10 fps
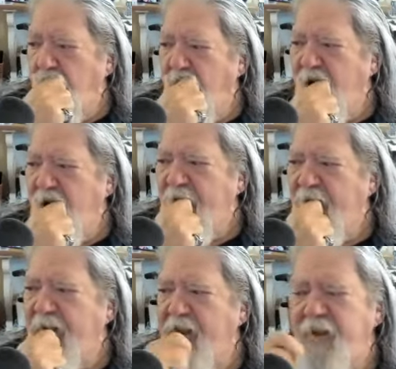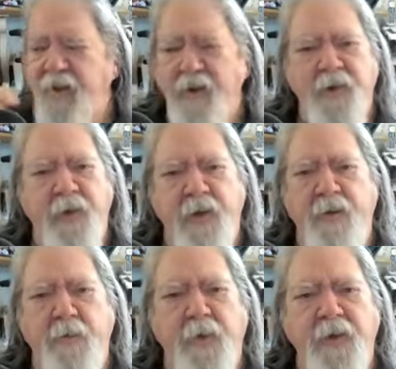and
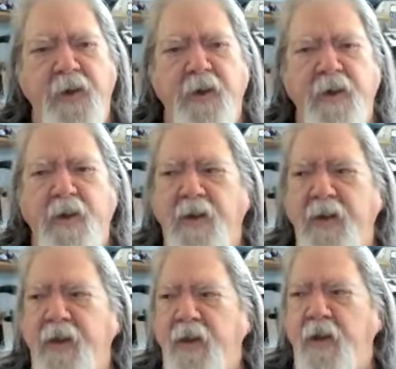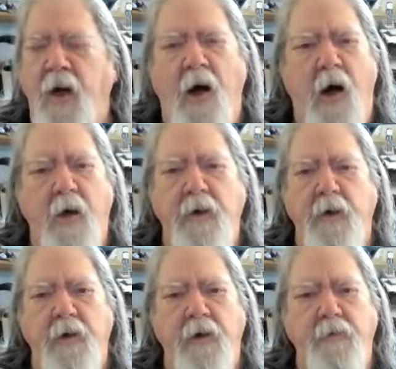particularly
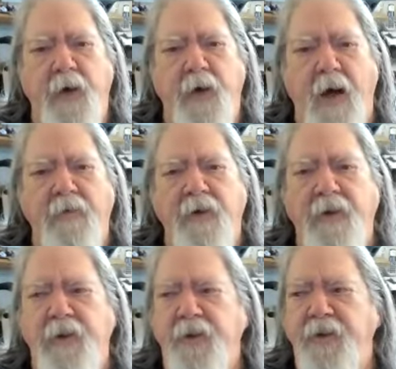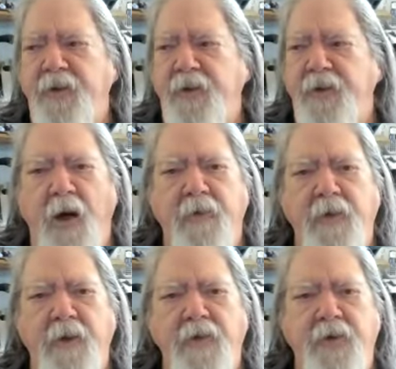hunger and poverty and
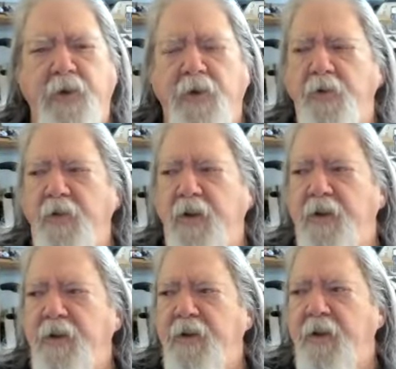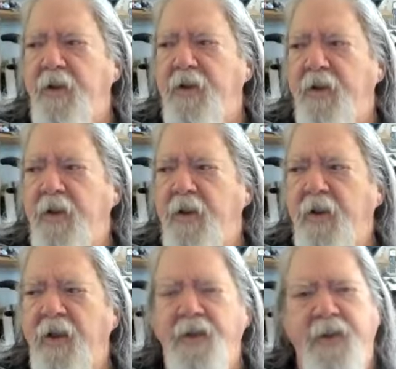starving children and,
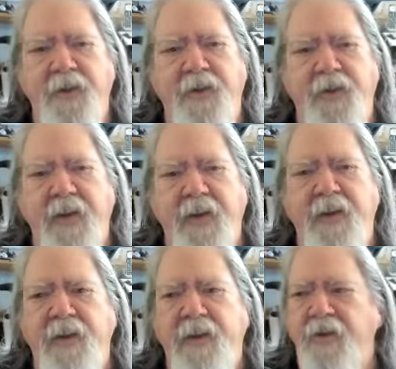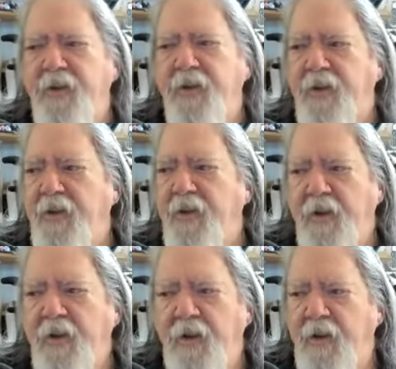and disease and,
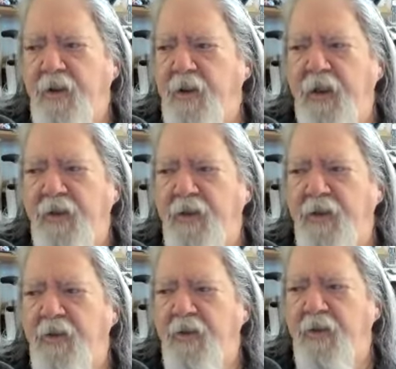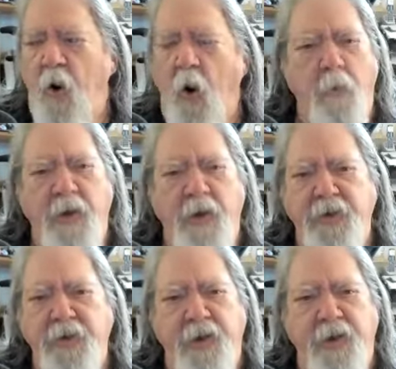and
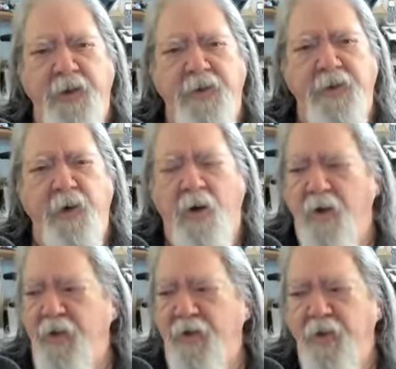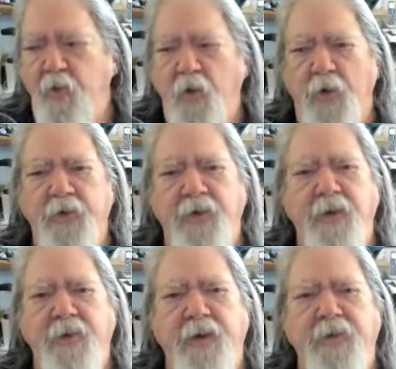homelessness and all this gross
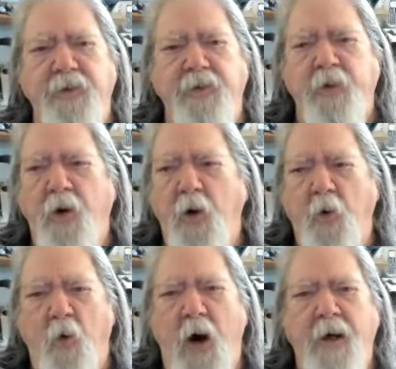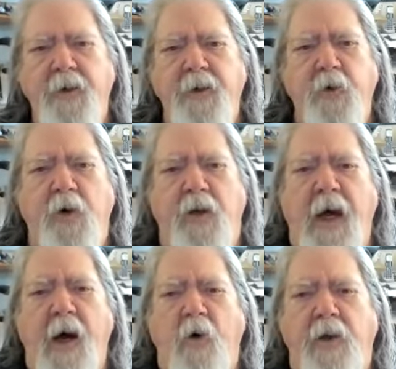injustice. Why do you
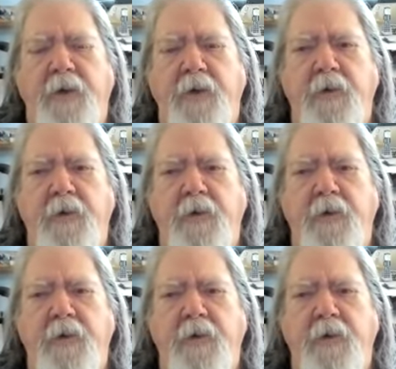allow it?